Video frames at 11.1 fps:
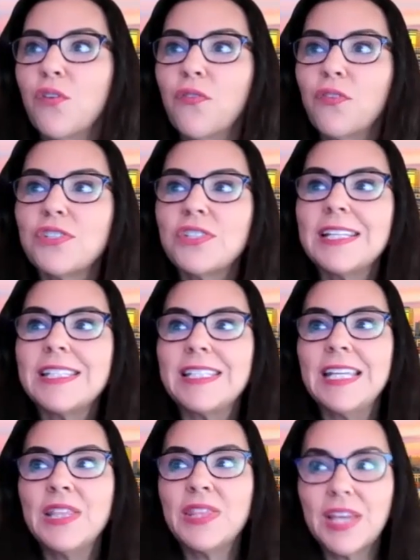over
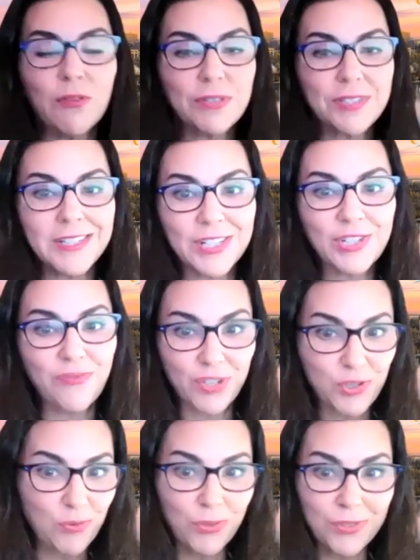16,000
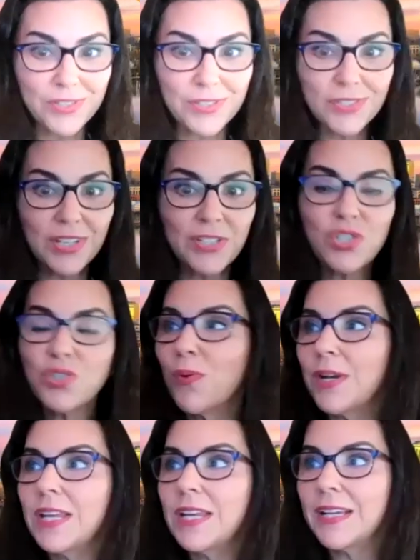individuals since
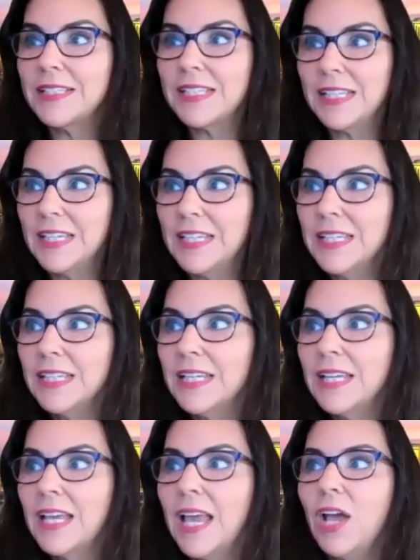2019
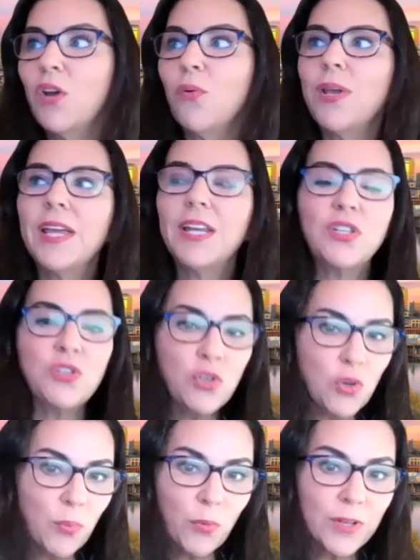created
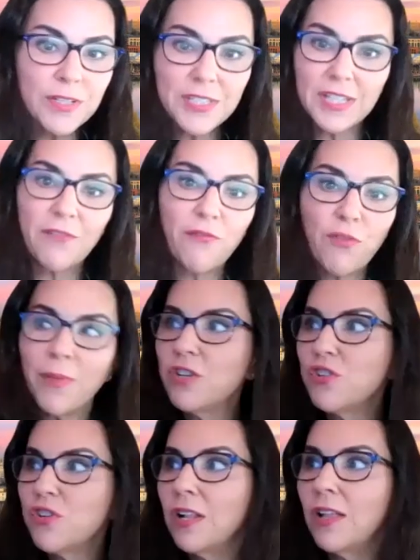numerous
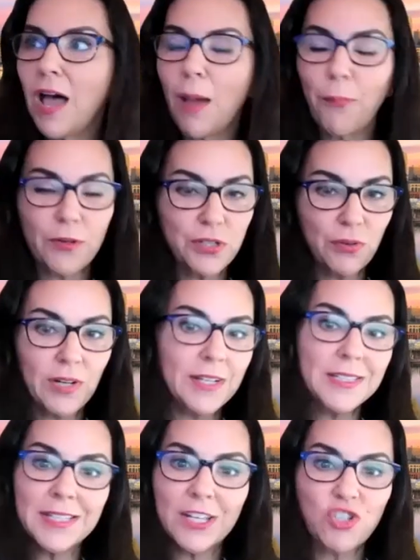informational
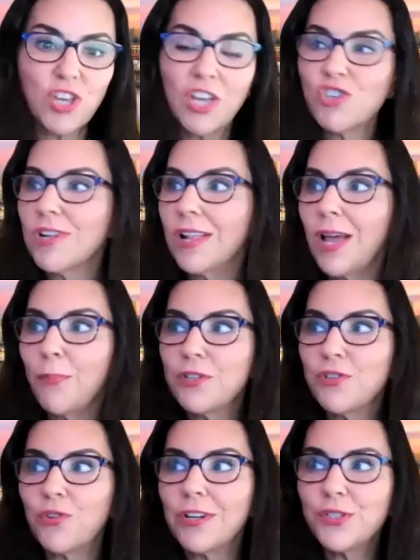opportunities and educational
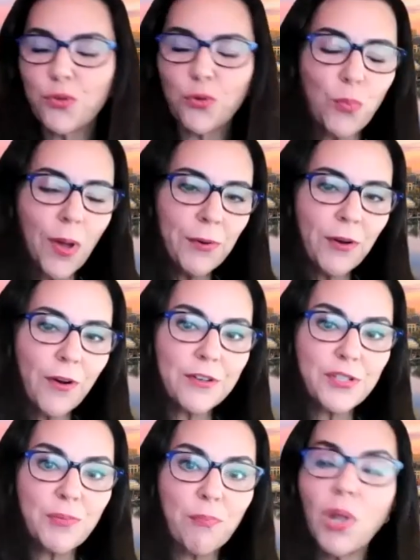opportunities through
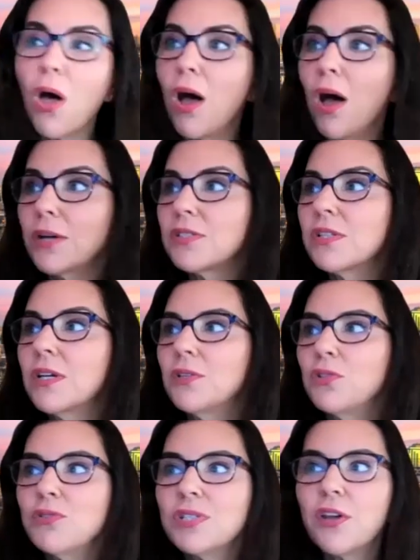webinars and blogs,
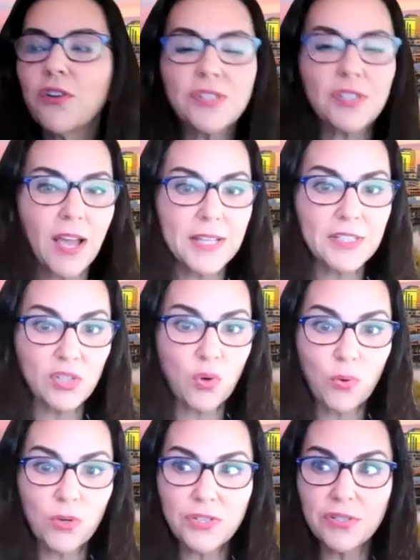newsletters, guides, and
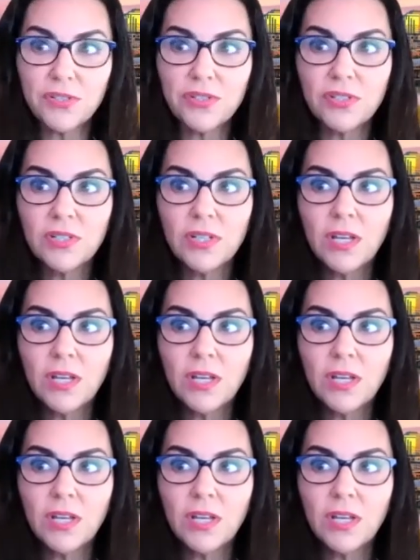courses.